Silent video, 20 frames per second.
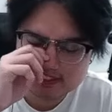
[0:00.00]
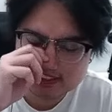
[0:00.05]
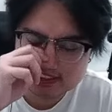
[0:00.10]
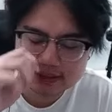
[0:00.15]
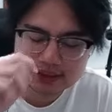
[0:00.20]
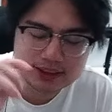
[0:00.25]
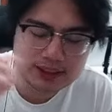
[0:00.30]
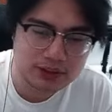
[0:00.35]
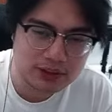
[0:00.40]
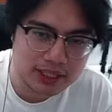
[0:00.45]

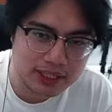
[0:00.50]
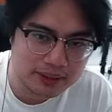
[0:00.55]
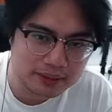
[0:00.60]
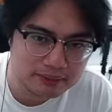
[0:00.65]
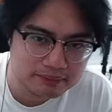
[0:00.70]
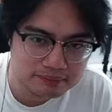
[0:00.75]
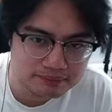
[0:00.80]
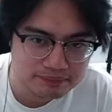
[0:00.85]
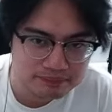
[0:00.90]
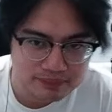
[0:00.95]
Still A.
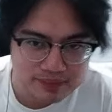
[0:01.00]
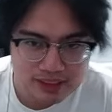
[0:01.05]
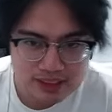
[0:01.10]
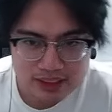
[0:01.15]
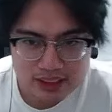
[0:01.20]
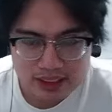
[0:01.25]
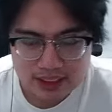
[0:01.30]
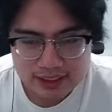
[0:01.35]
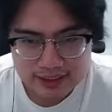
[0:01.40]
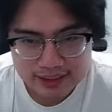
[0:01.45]

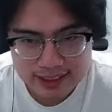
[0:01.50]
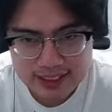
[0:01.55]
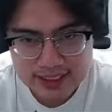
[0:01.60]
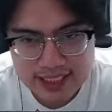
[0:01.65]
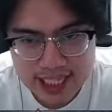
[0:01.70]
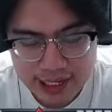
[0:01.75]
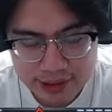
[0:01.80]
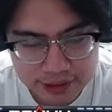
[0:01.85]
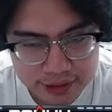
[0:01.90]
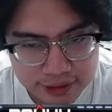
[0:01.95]
Gets
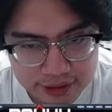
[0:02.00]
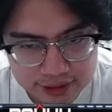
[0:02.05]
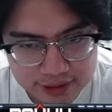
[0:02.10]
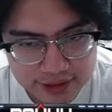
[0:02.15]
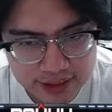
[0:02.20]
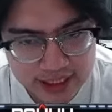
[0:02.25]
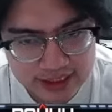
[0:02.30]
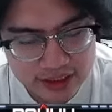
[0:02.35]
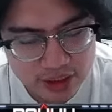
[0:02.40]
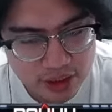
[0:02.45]

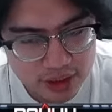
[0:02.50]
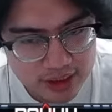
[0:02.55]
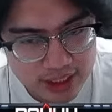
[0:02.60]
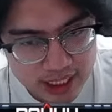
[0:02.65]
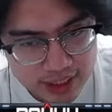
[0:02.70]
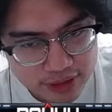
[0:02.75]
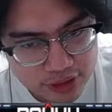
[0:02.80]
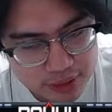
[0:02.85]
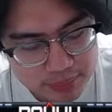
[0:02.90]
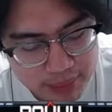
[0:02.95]
hard
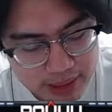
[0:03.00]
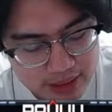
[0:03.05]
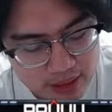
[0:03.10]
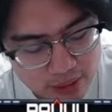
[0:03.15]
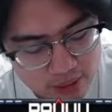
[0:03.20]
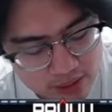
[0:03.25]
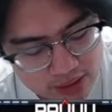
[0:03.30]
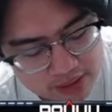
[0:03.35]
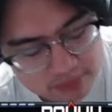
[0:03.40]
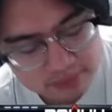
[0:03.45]
countered by
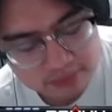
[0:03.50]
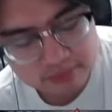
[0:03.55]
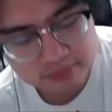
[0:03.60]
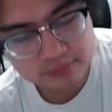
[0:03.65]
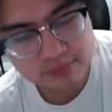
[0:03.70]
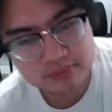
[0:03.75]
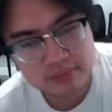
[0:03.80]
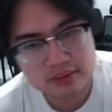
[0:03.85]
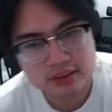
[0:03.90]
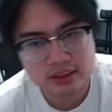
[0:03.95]
Nolan.
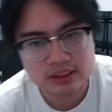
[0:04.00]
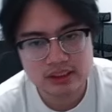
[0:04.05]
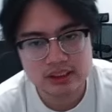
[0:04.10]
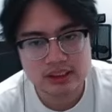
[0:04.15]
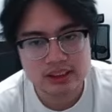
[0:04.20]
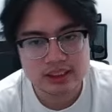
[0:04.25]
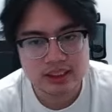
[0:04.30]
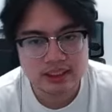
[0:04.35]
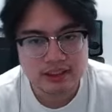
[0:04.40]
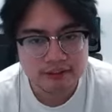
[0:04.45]

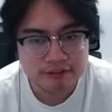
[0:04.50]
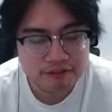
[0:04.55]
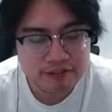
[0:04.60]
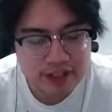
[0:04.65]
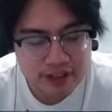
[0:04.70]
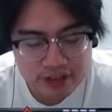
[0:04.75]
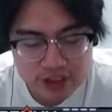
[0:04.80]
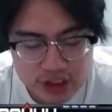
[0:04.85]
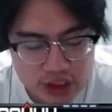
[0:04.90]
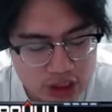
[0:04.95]

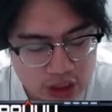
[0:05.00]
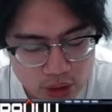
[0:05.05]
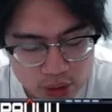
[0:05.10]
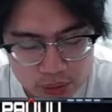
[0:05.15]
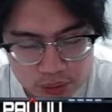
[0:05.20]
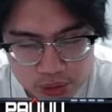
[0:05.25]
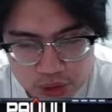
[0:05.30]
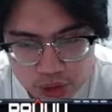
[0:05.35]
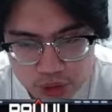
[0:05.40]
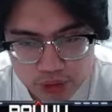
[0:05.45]
Very slow.
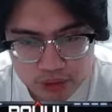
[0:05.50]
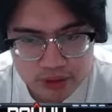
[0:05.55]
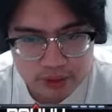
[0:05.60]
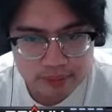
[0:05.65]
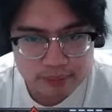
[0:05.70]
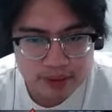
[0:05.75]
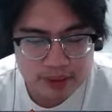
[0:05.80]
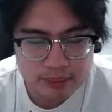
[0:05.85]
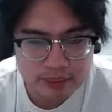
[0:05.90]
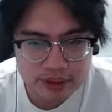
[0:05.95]
You only
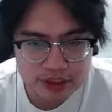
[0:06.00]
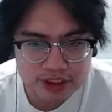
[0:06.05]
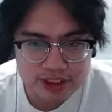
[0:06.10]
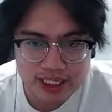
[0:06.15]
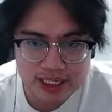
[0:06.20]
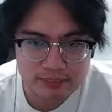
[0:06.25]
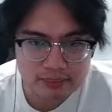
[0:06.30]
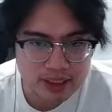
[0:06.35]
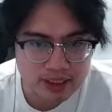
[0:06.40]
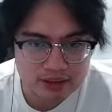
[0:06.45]
pretty much
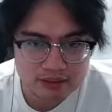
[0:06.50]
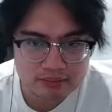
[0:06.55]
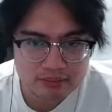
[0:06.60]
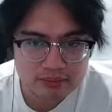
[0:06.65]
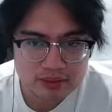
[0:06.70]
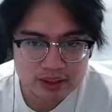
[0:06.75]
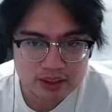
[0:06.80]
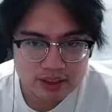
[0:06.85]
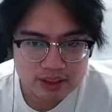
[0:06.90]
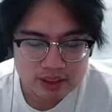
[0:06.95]
stay mid.
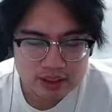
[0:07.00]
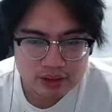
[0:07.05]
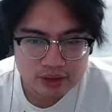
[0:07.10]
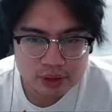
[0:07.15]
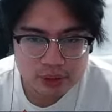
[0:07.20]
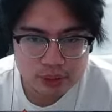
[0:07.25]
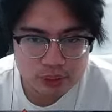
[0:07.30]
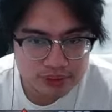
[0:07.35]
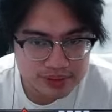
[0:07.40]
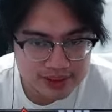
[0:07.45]

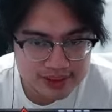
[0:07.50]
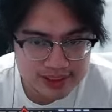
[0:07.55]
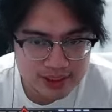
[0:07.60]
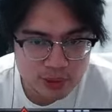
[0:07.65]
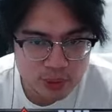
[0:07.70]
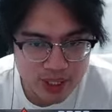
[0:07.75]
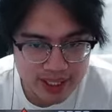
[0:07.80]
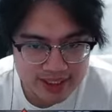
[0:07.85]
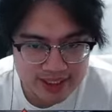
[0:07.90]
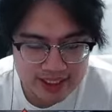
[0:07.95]
Your ulti is
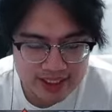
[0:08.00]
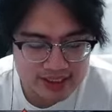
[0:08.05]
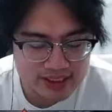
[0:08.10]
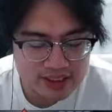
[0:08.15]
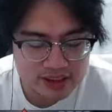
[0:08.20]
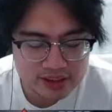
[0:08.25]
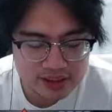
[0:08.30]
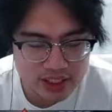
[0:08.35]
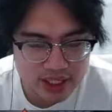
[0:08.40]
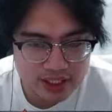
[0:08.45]
quite easy
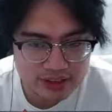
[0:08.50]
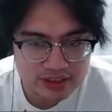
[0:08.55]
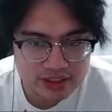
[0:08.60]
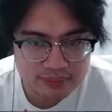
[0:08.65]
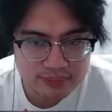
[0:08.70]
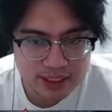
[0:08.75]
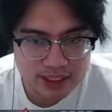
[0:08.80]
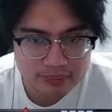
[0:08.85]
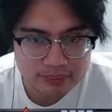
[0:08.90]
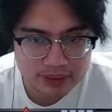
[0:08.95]
to dodge, in
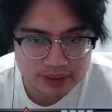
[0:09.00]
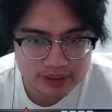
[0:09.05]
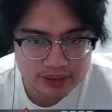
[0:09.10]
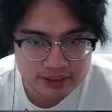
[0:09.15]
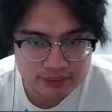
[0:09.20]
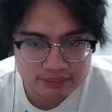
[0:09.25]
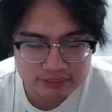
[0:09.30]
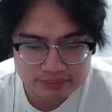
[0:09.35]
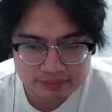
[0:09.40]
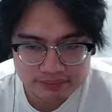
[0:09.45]
my opinion.